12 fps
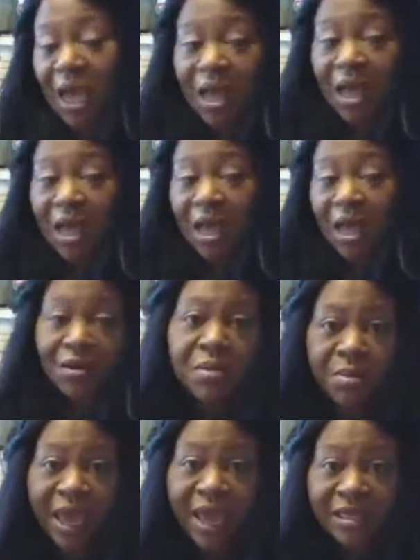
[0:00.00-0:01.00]
I don't know,
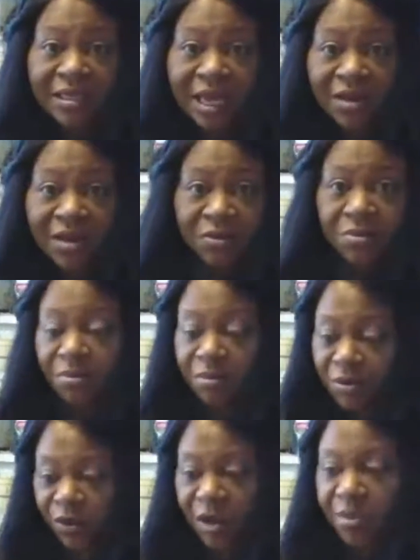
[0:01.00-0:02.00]
maybe passed down
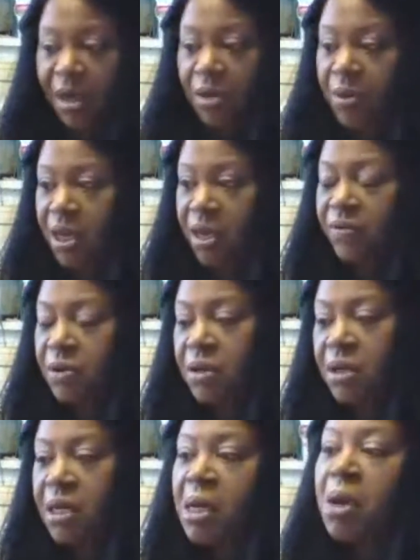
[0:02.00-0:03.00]
from grandma,
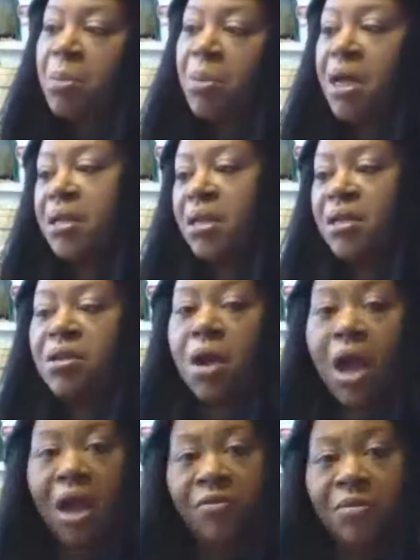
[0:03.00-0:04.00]
whatever. But, you
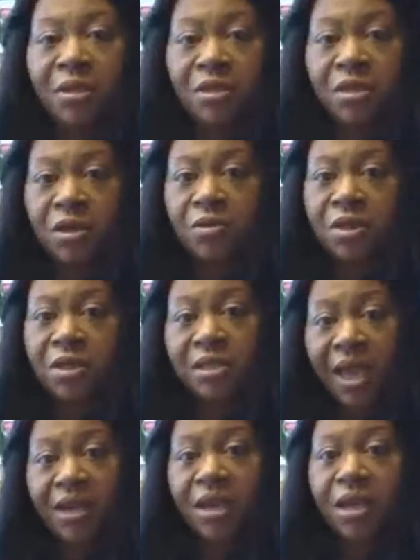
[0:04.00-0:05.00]
know, I've been told
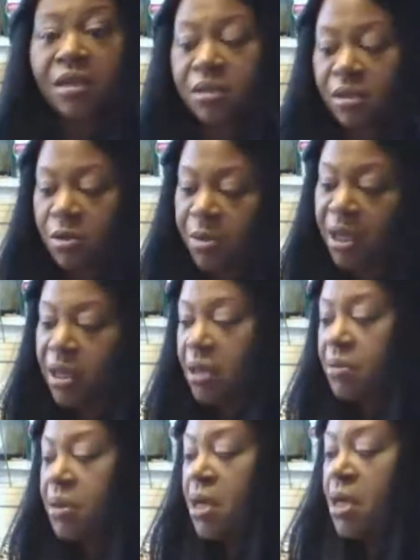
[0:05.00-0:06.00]
there's etiquette in soap
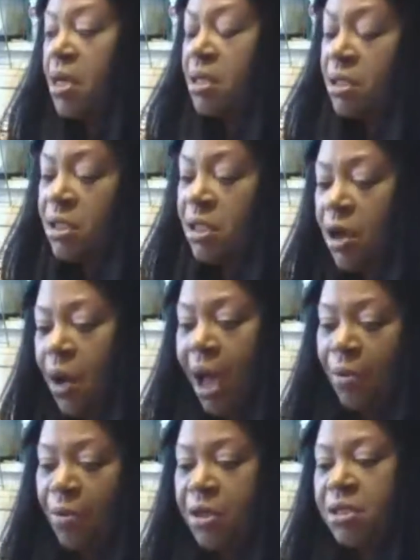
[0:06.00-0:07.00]
making. So
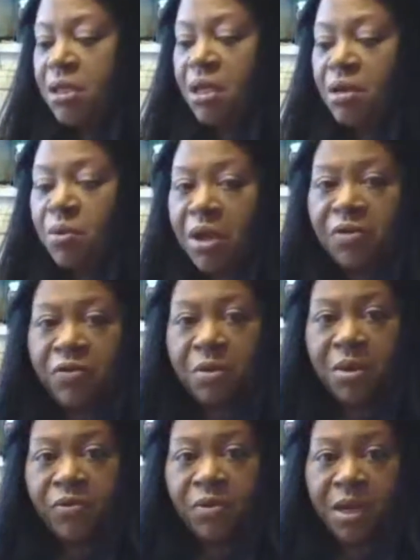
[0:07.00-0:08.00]
I wanted to get away
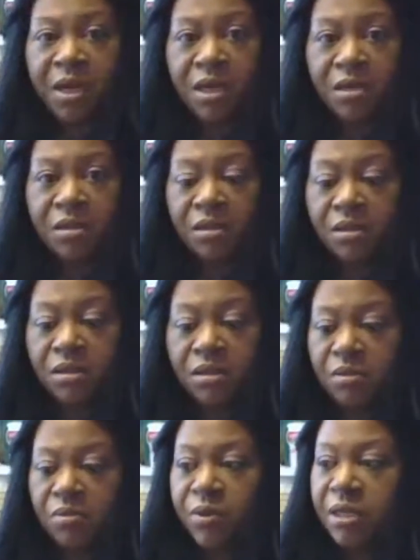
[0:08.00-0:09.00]
from everybody
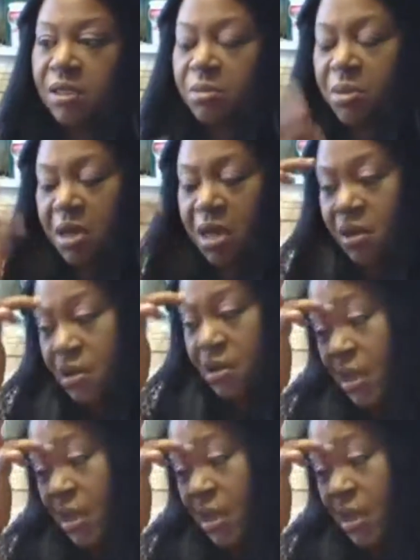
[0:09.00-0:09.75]
else's recipe.